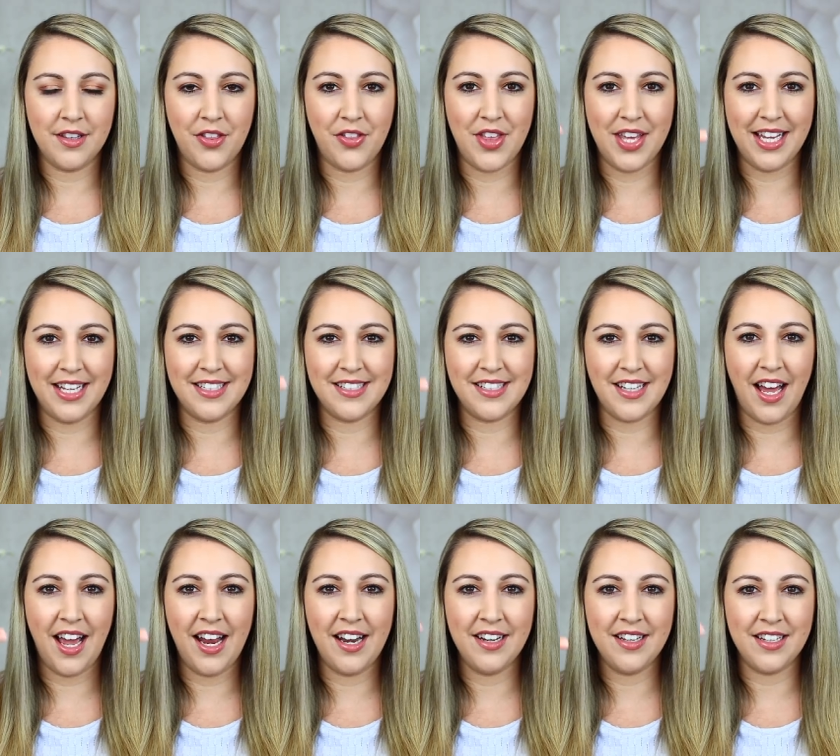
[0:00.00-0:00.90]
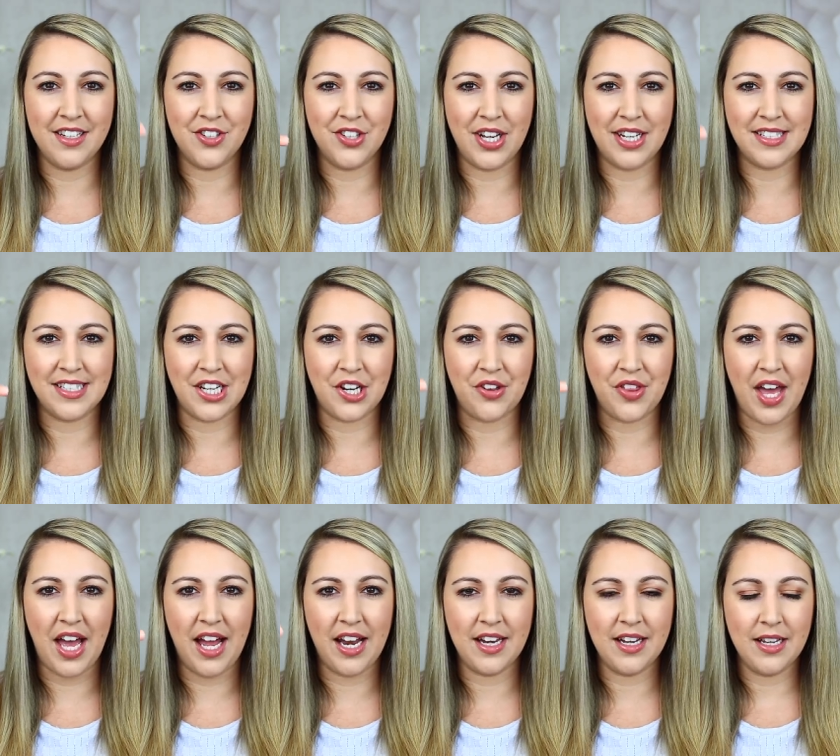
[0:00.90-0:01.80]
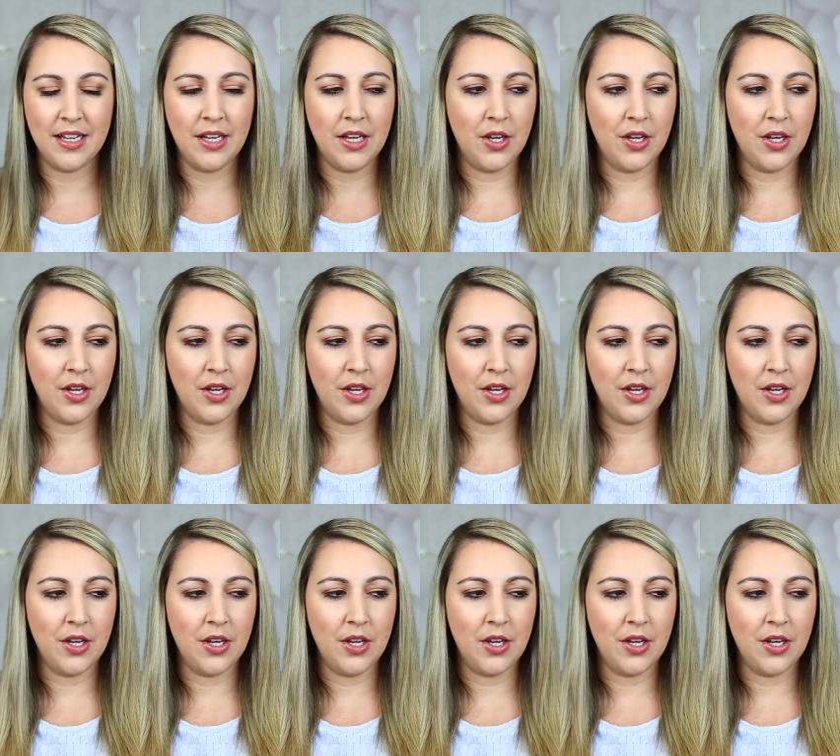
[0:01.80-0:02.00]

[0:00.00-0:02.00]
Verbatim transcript: thing inside. Can you guys hear that?